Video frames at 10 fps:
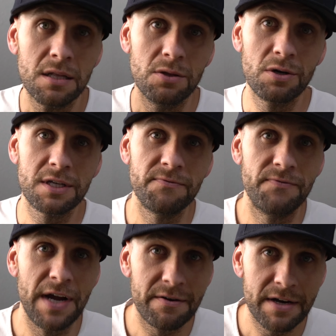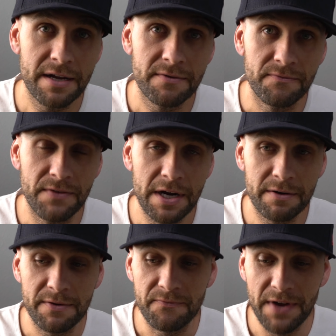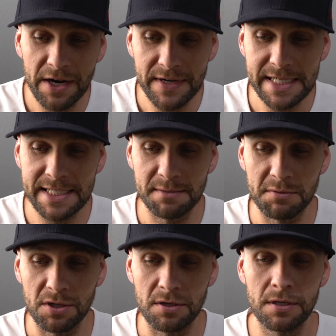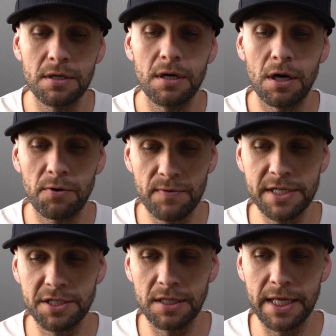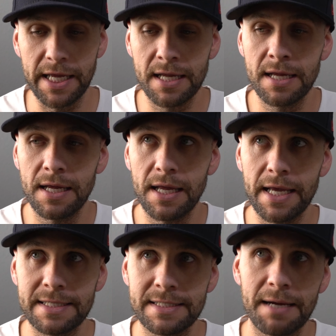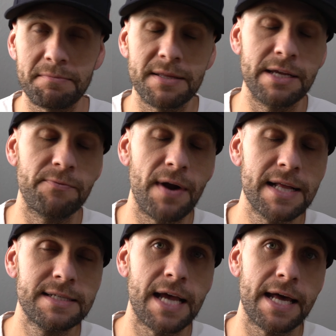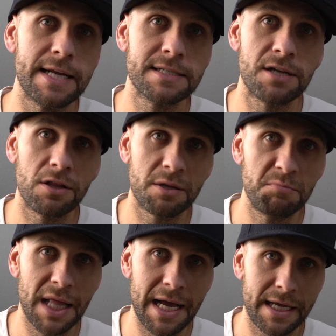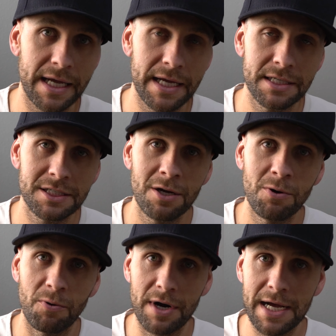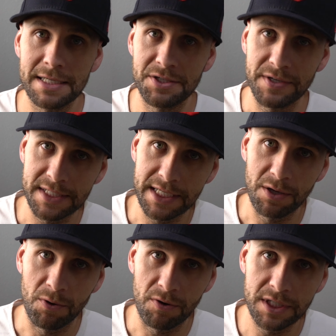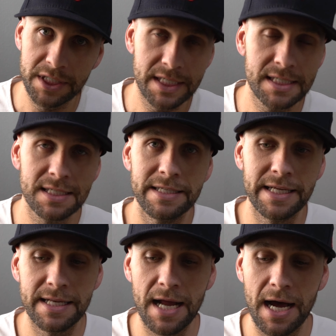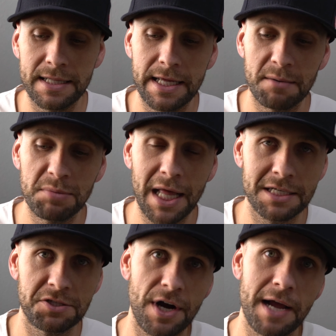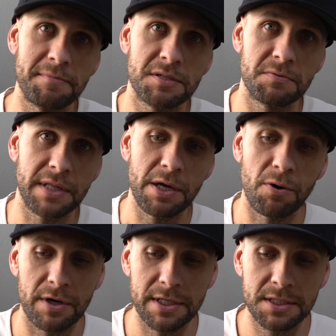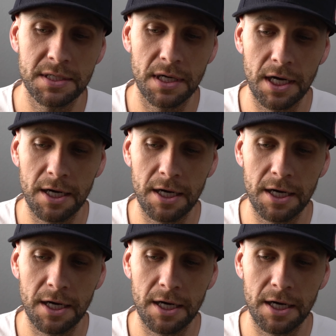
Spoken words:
looked very, very, very similar originally, except the reds had a solid black cage, whereas you can see the oranges did not. They have black stripes with the orange